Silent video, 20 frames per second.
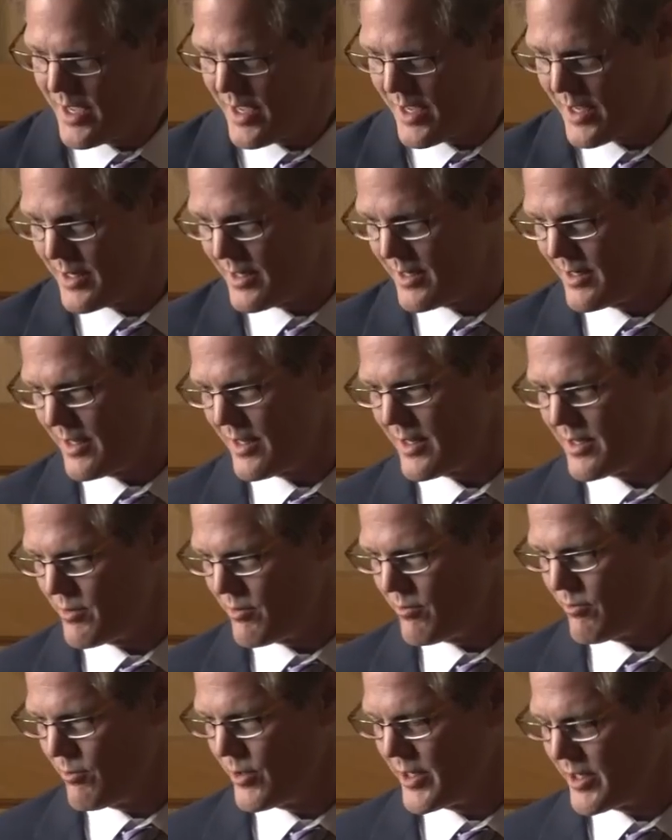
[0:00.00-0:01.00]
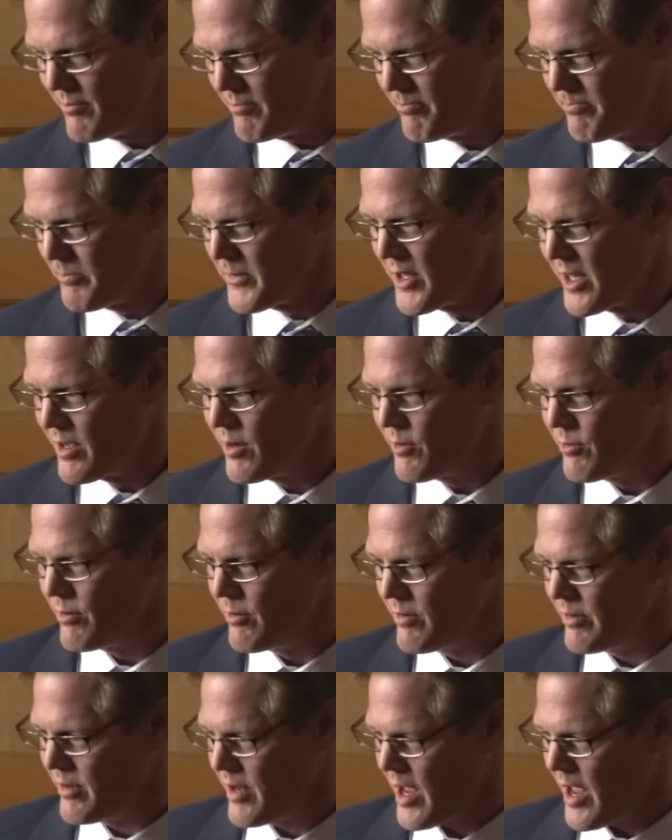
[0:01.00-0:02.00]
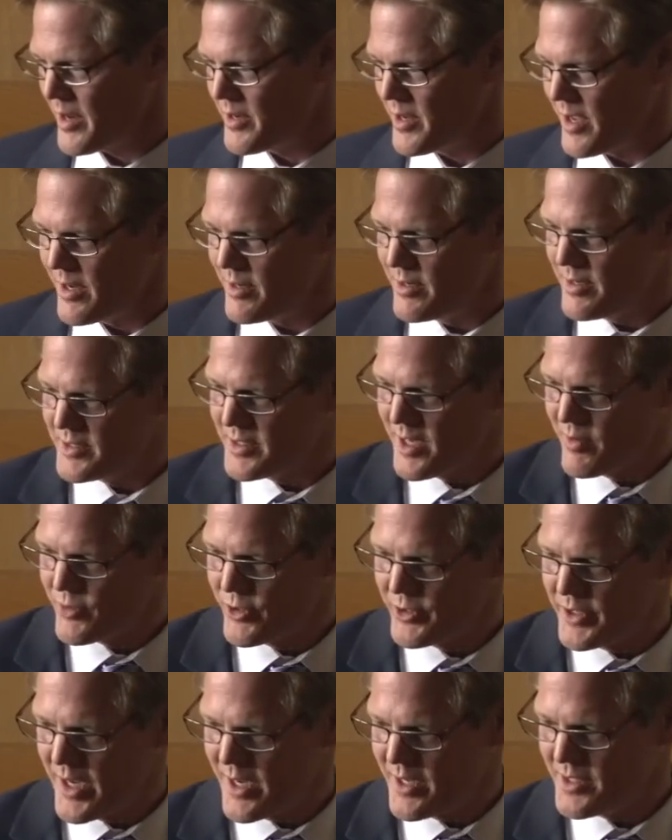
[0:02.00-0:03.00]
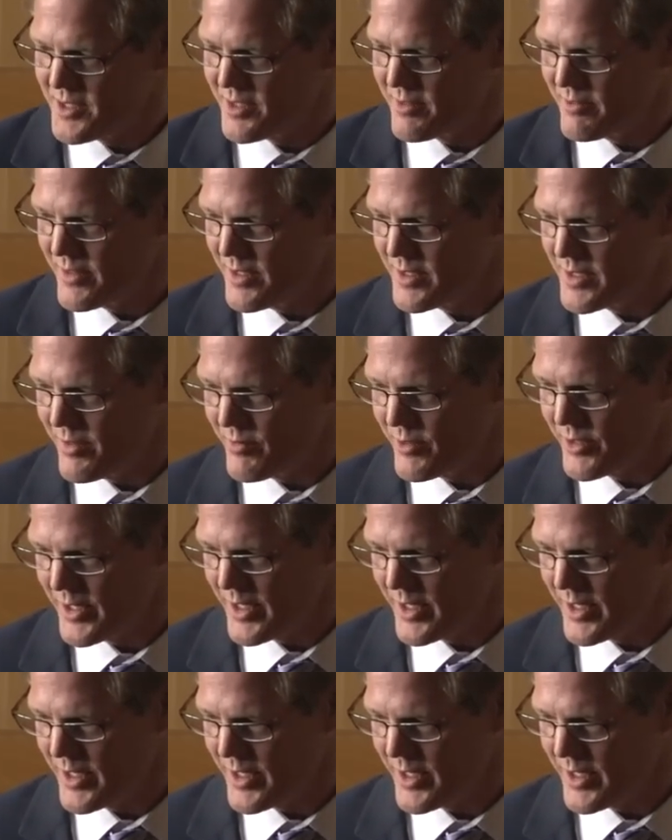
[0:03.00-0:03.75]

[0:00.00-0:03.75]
and, and we had, had several, days of, several